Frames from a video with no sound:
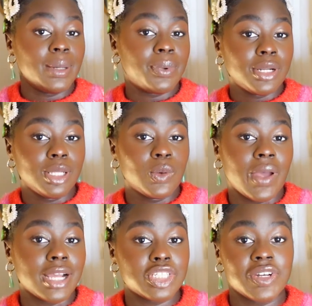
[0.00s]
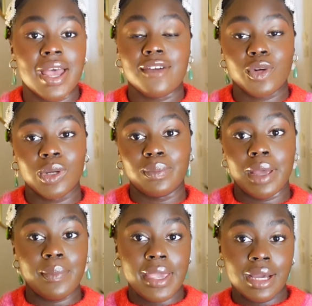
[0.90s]
i put a little extra effort with
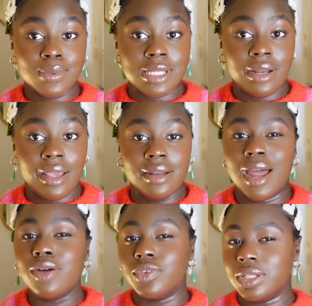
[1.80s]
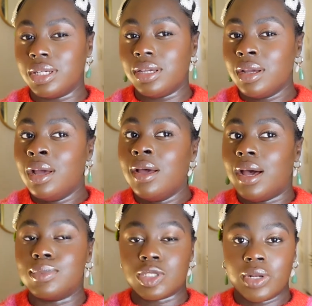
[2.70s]
my makeup today not really
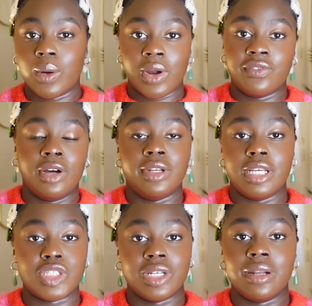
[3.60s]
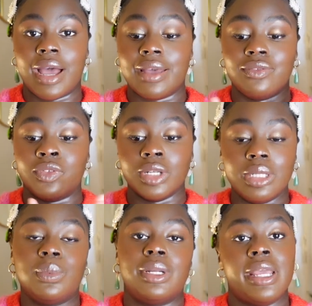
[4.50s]
i'm still not wearing foundation i've
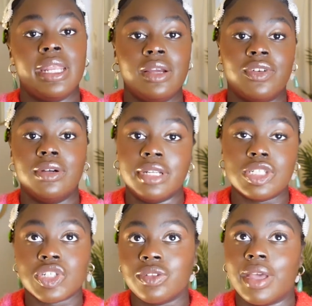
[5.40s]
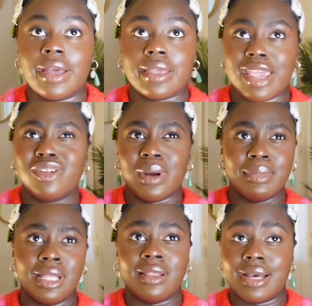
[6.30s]
really been hating foundation like i can't
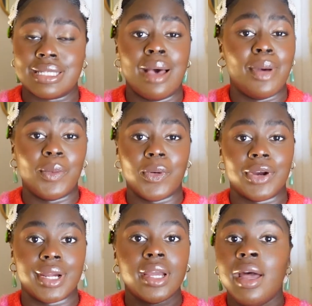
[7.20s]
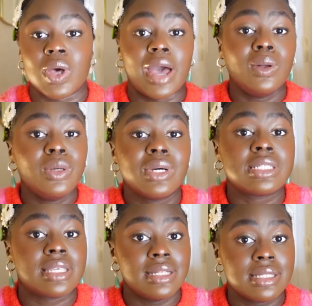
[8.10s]
remember the last time i wore it so i only wear
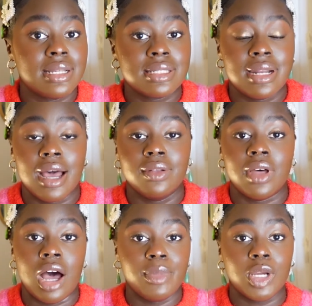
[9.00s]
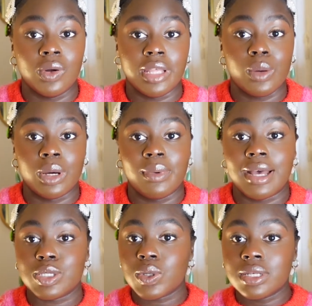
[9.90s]
skin tint now the Ami Colé one but
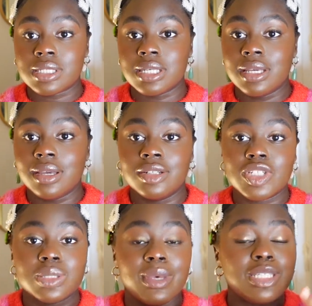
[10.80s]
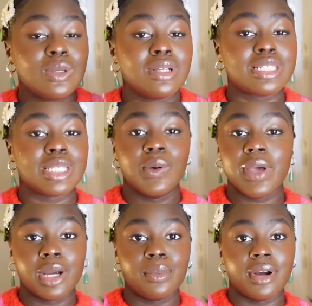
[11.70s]
as you can see it just makes you look so
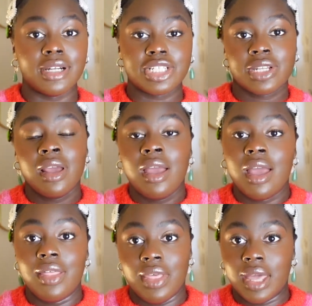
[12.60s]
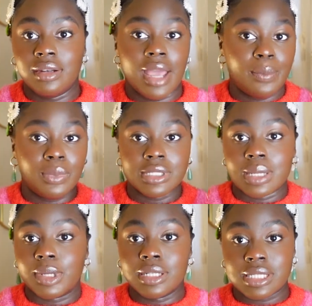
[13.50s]
airbrushed and then I put
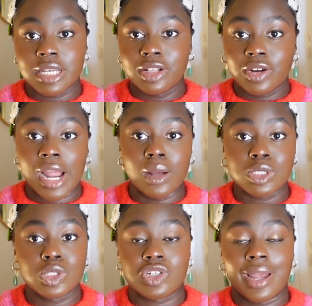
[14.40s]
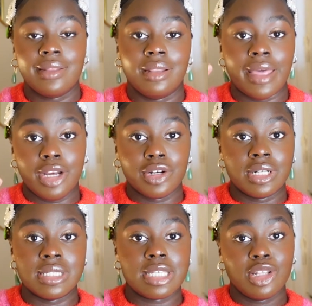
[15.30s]
some concealer I also tried the lighter
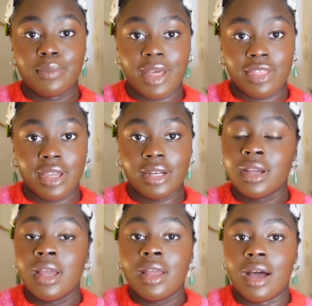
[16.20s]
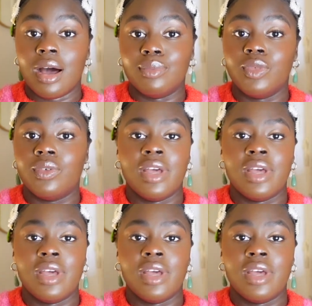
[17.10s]
concealer method um,